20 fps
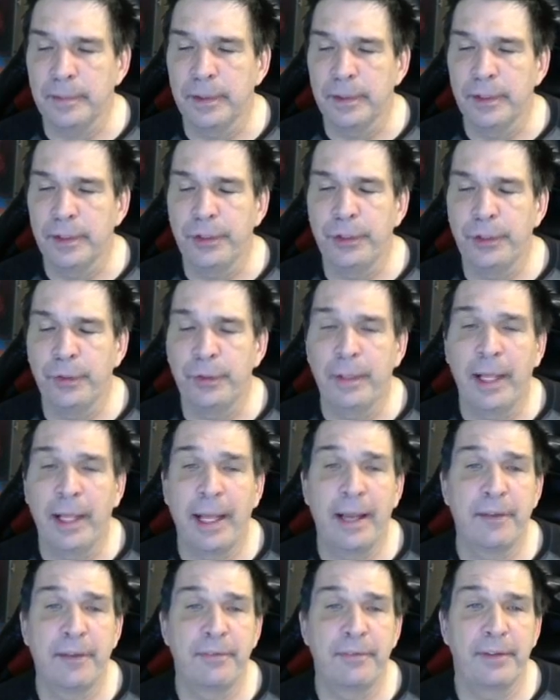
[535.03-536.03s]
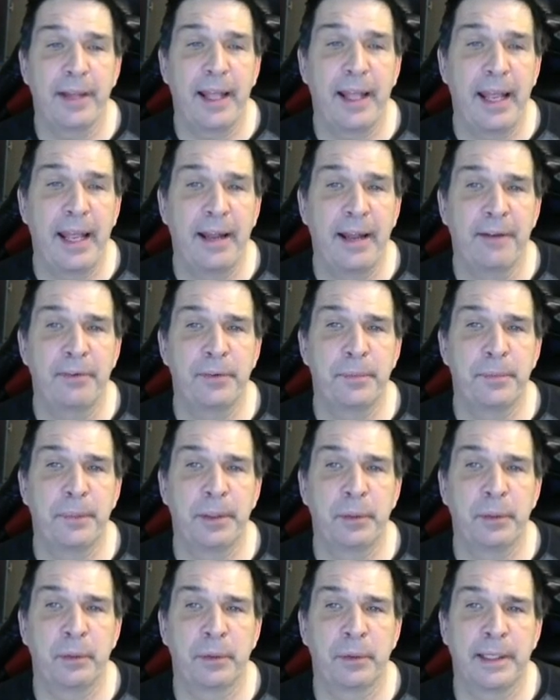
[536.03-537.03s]
you'd have
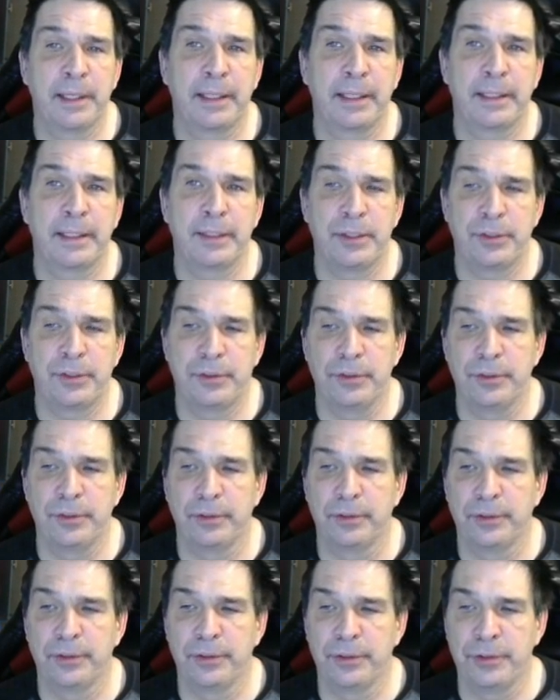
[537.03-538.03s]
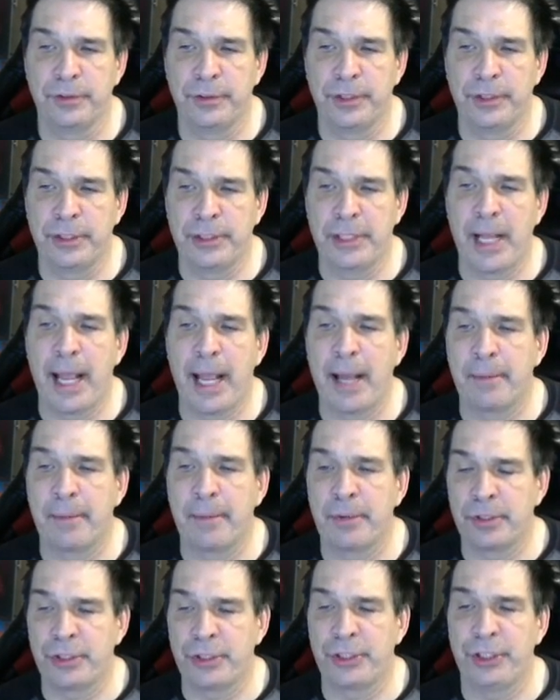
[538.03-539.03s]
everybody working on the jab
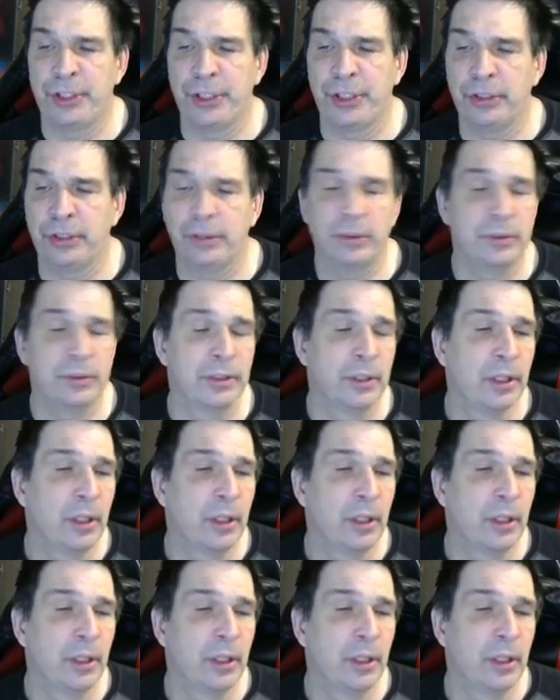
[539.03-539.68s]
or the shield